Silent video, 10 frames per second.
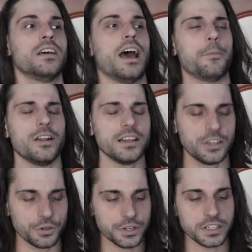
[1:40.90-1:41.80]
I'm really
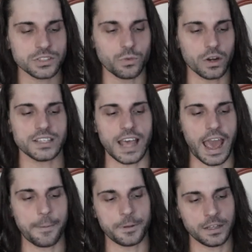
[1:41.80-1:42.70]
curious what is
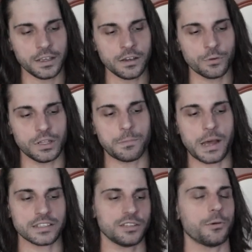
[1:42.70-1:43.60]
happening with the
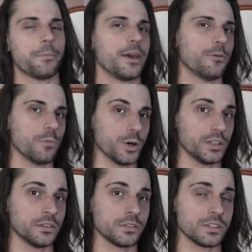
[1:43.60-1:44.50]
Maximum Male
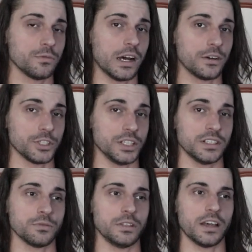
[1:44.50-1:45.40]
Models while she
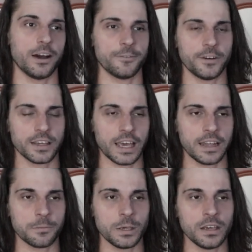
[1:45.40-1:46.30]
is with the Alpha
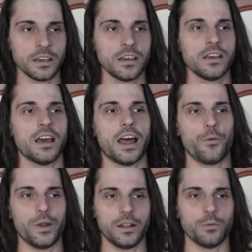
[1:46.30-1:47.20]
Academy. I
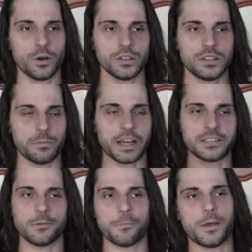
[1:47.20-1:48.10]
really want
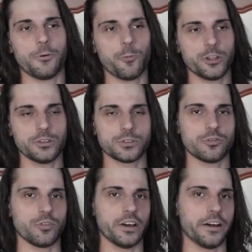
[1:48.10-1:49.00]
Maximum Male Models
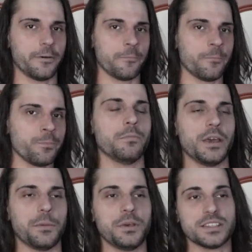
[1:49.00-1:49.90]
to come,
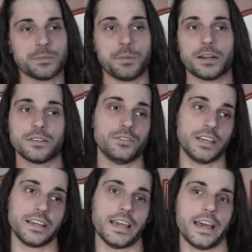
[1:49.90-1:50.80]
maybe as a part of the
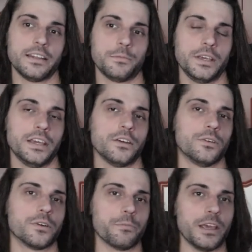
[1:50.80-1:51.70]
Academy
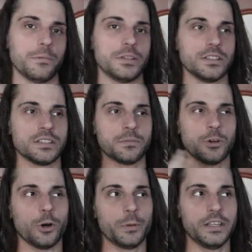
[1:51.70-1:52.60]
or maybe some
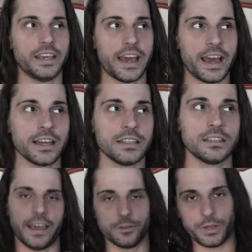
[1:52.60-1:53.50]
comedy act.
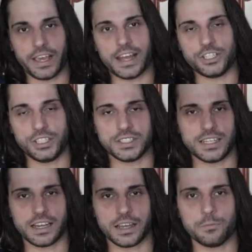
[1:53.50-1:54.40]
Then we had
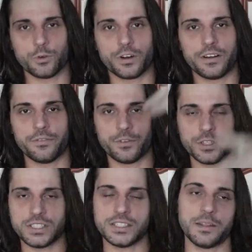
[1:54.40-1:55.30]
Shinsuke Nakamura
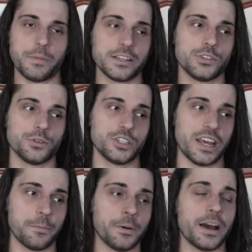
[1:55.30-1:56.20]
versus Tammaso
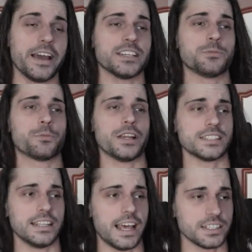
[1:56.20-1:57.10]
Ciampa. I
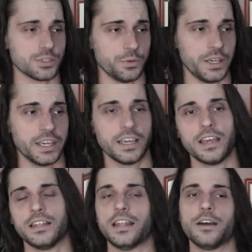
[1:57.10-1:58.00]
expressed last week
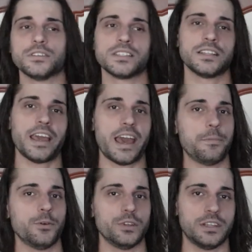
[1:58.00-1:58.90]
that I was
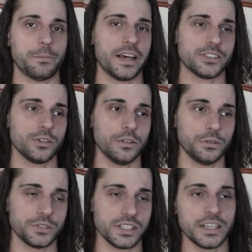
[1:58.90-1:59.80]
unhappy with Tammaso
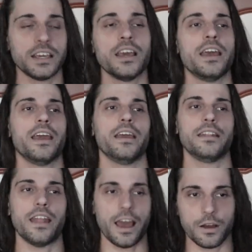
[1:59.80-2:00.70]
losing,
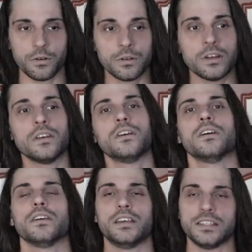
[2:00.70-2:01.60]
and now
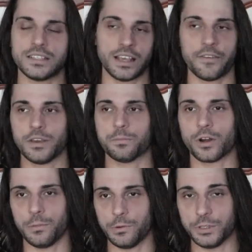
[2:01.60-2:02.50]
he's having
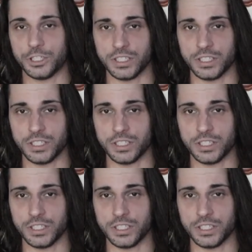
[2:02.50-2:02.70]
problem with